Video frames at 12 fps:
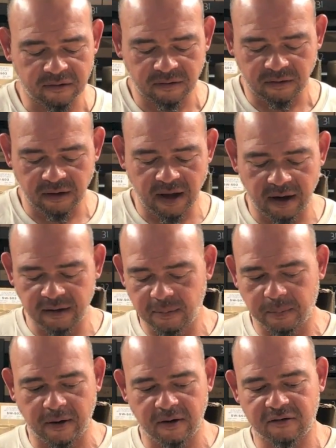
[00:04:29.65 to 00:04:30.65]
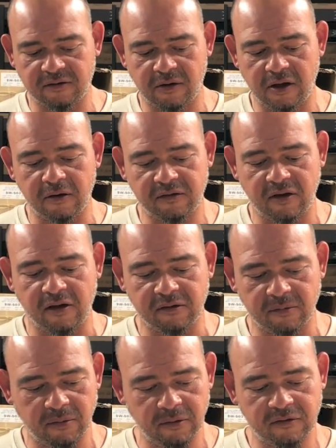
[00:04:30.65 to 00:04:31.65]
So a lot of the parts are
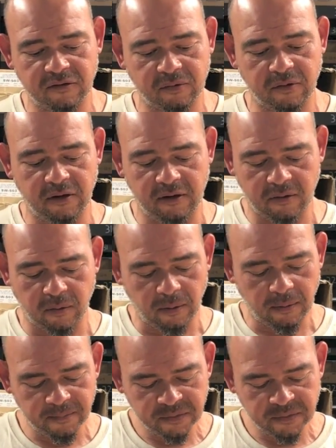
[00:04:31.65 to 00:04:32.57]
interchangeable, which is really cool.